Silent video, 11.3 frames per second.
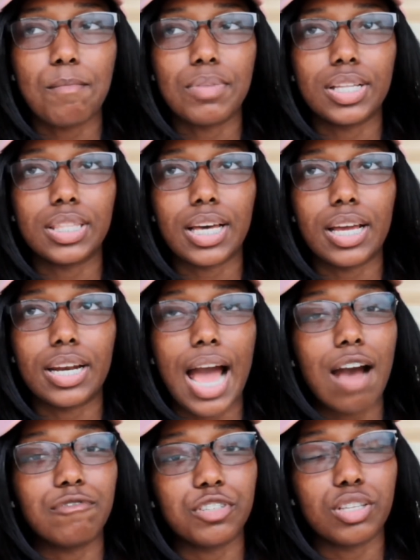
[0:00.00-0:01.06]
But then
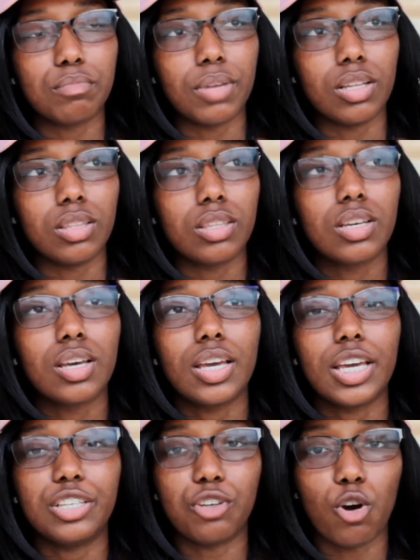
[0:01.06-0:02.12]
after the month
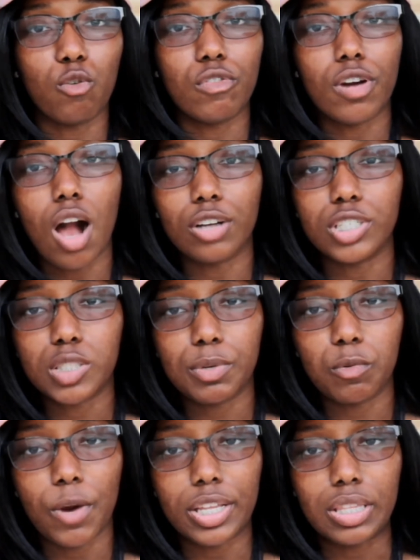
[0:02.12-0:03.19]
is over, I'll just
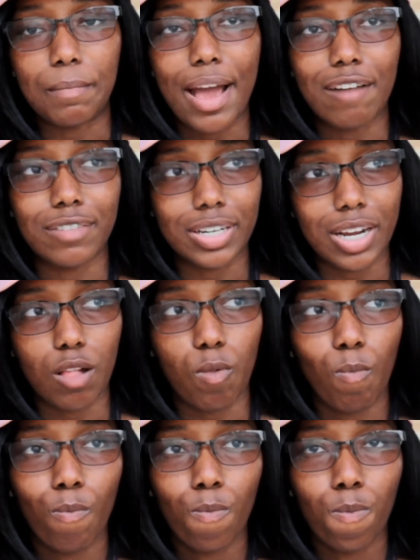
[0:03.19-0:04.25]
be wearing them every night,
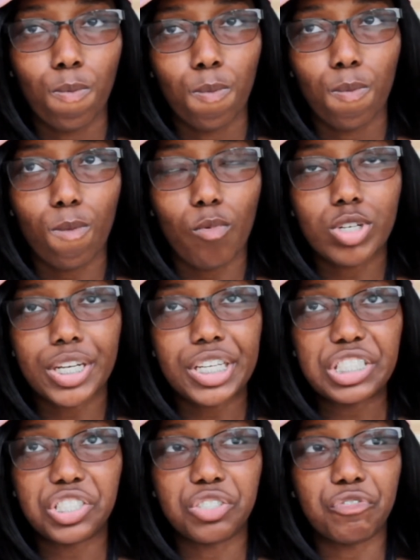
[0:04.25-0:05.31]
which I
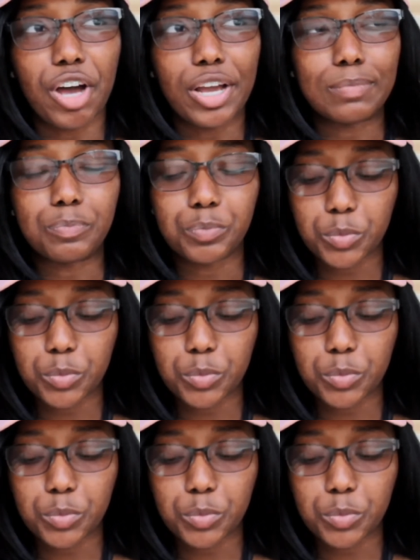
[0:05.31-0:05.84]
guess is fine.